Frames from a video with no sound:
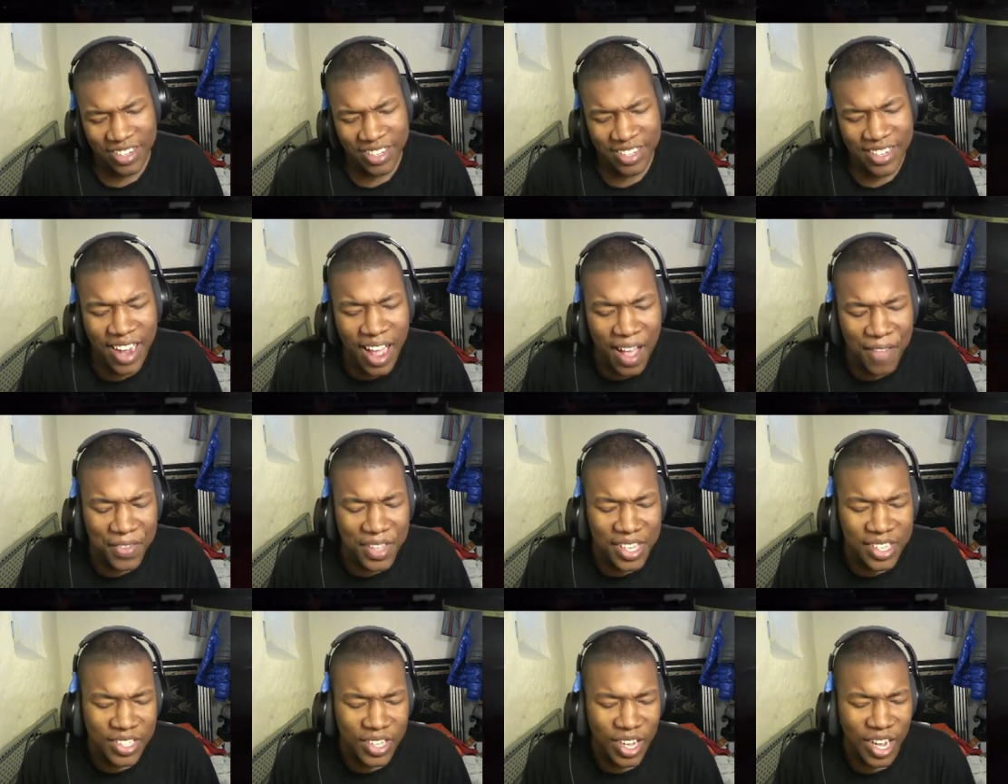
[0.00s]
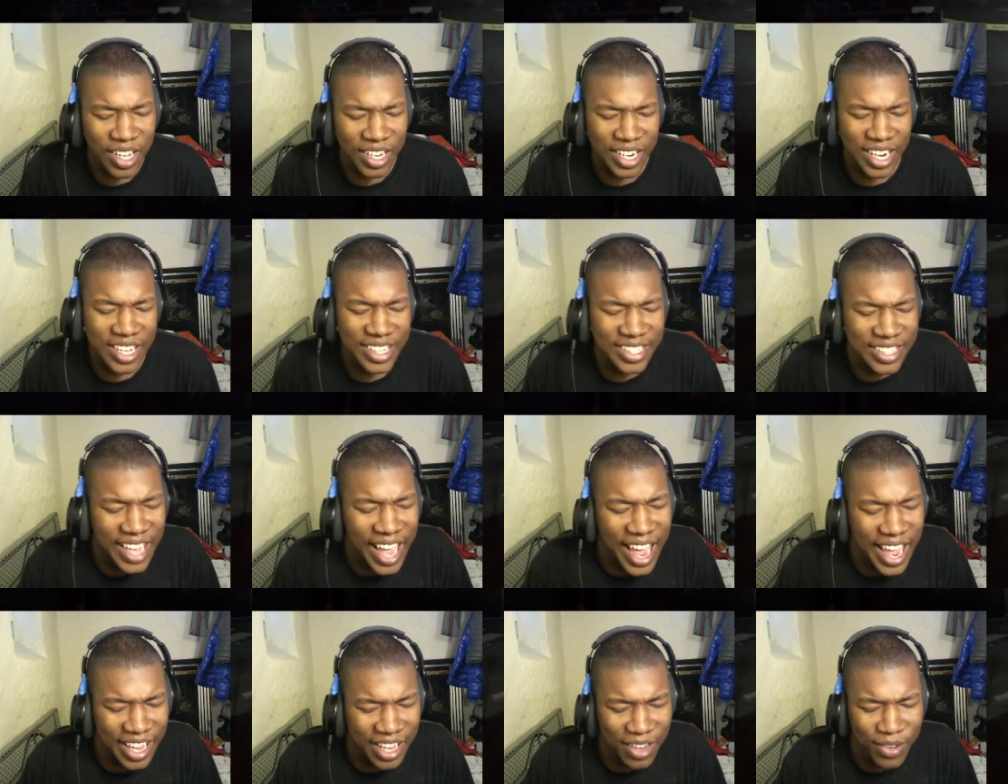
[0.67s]
Nothing's gonna
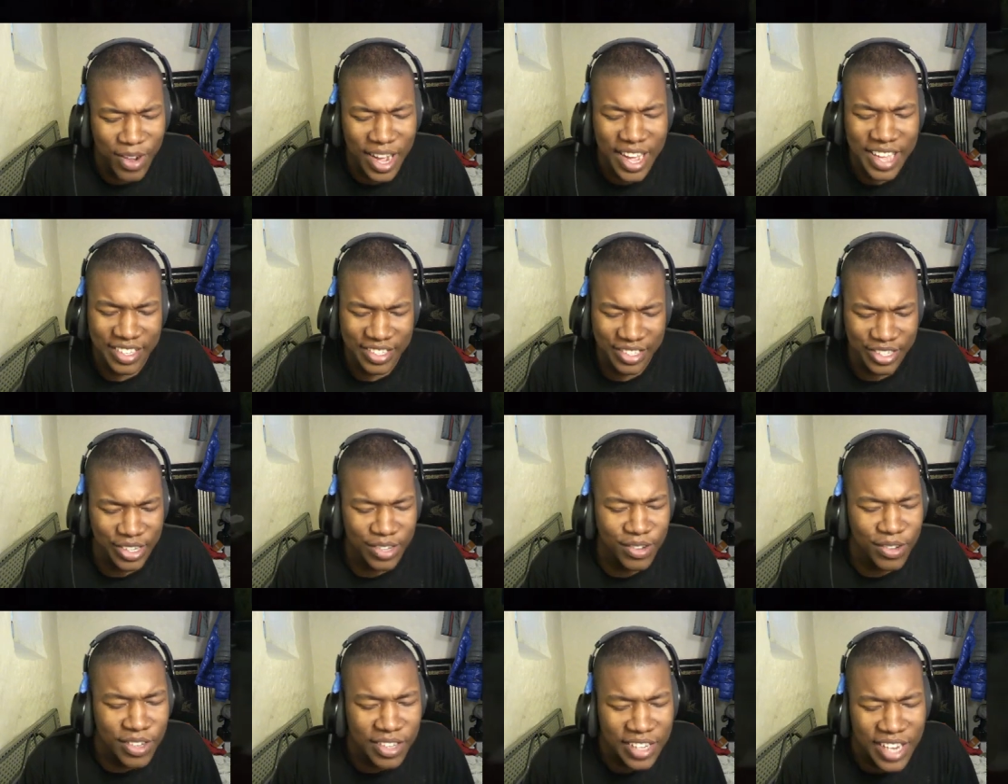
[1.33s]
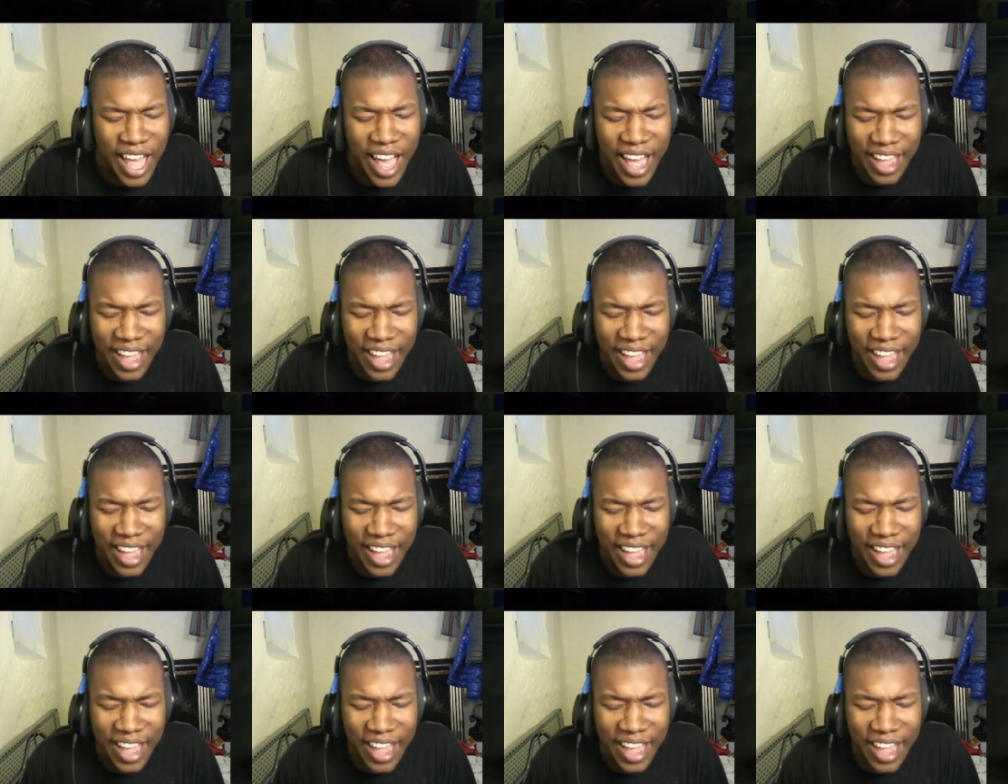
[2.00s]
tell you what you